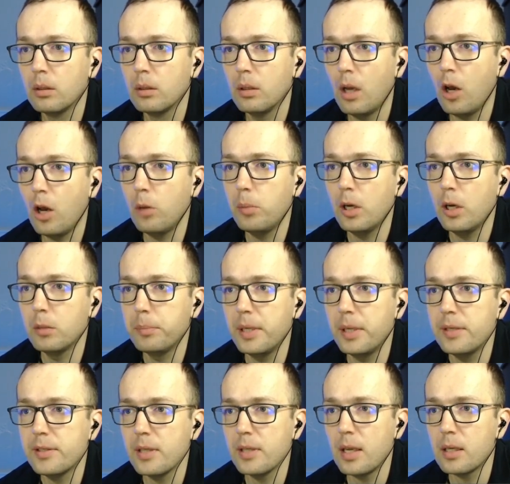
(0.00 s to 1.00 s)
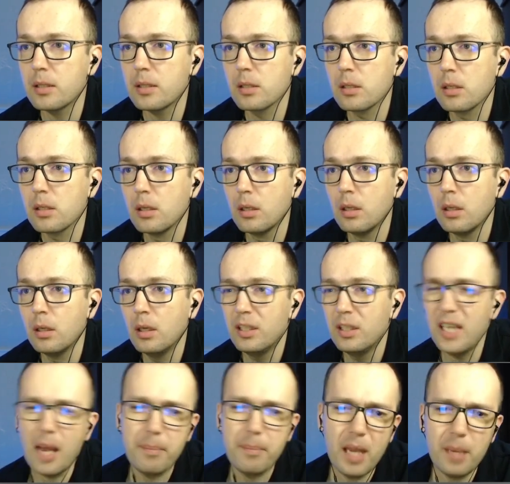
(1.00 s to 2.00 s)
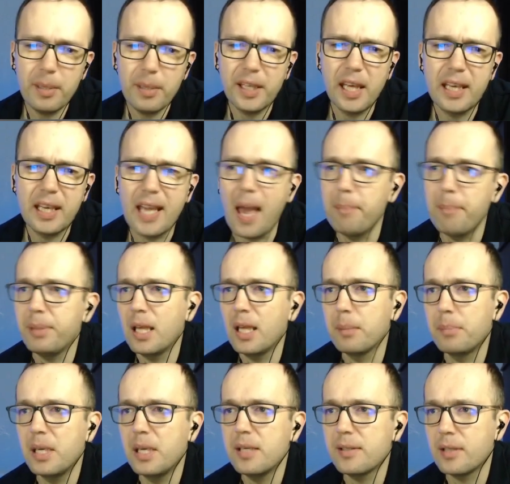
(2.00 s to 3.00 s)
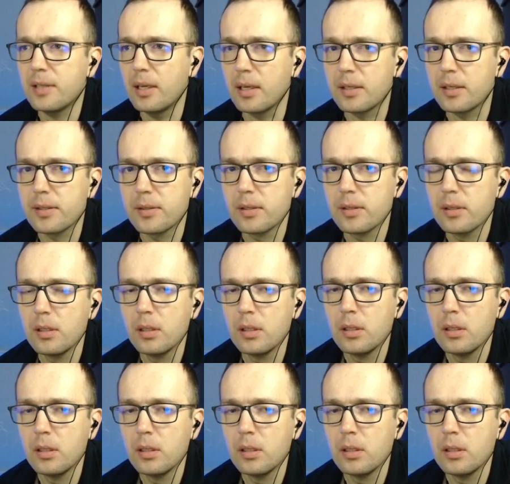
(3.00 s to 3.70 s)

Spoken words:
How about b6? Yeah, maybe he can play b6.